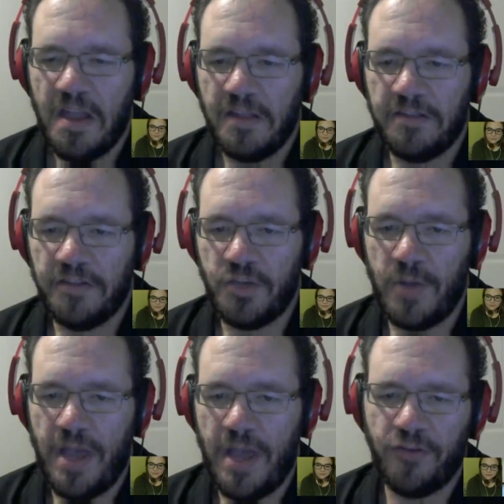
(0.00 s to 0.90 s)
Did you
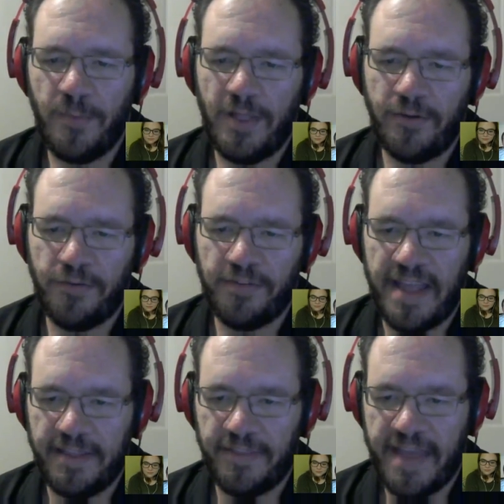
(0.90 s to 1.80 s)
have trouble
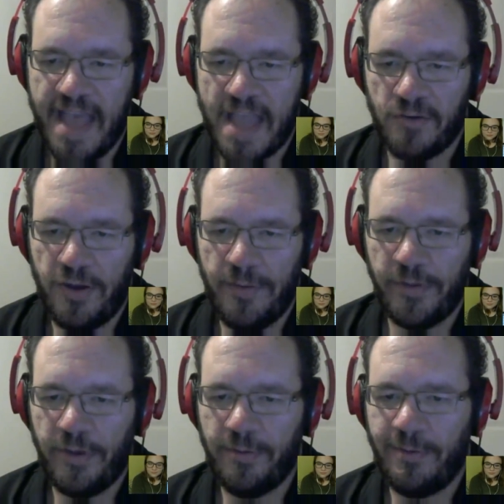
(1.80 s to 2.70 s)
understanding the category
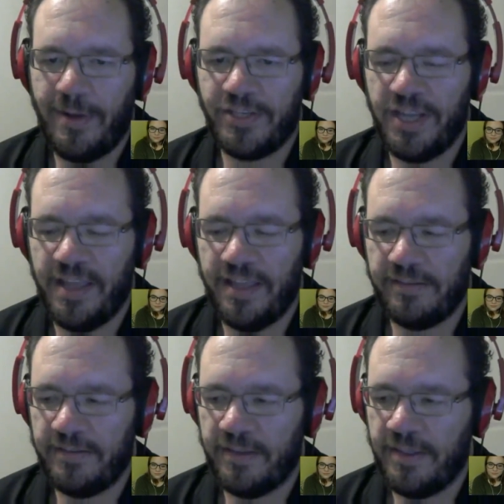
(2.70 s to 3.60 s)
when you were watching
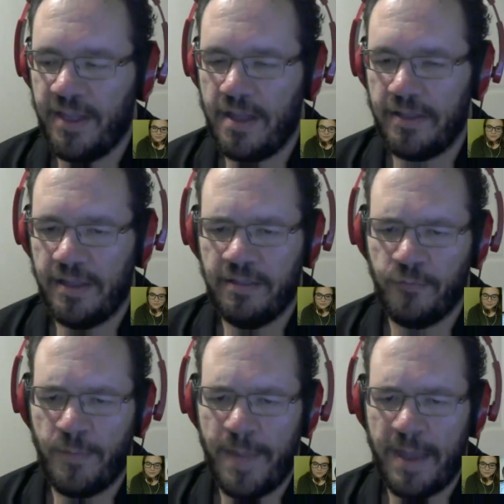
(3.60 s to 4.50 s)
it in the
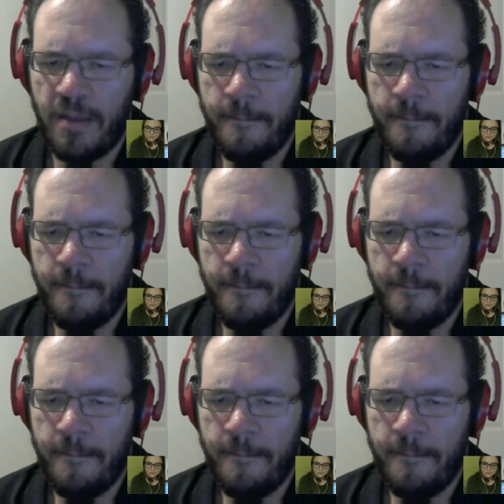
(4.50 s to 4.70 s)
audience, Rebekah?